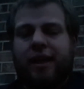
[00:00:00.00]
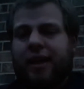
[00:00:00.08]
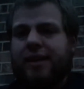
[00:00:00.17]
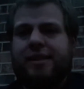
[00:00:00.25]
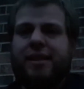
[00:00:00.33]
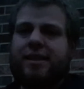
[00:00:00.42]

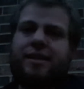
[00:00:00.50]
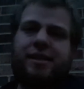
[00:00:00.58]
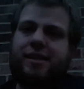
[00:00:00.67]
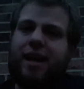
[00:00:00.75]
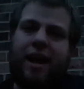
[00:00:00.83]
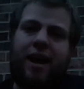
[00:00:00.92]
This is
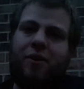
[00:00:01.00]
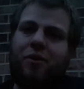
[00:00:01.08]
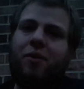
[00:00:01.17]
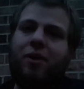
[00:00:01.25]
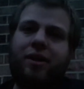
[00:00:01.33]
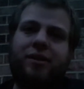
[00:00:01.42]
not how it
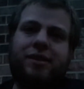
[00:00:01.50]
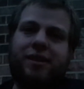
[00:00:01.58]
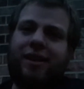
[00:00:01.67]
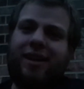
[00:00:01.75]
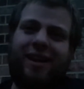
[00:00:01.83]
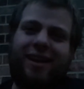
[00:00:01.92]
works.
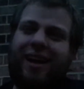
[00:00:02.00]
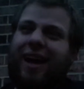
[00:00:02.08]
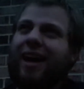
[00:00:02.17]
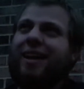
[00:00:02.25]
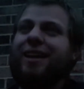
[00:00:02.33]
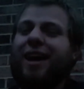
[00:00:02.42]

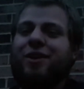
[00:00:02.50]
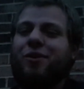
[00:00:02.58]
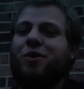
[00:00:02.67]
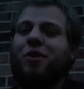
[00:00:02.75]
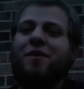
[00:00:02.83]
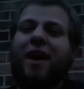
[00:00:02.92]
I don't
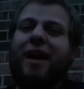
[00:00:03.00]
know of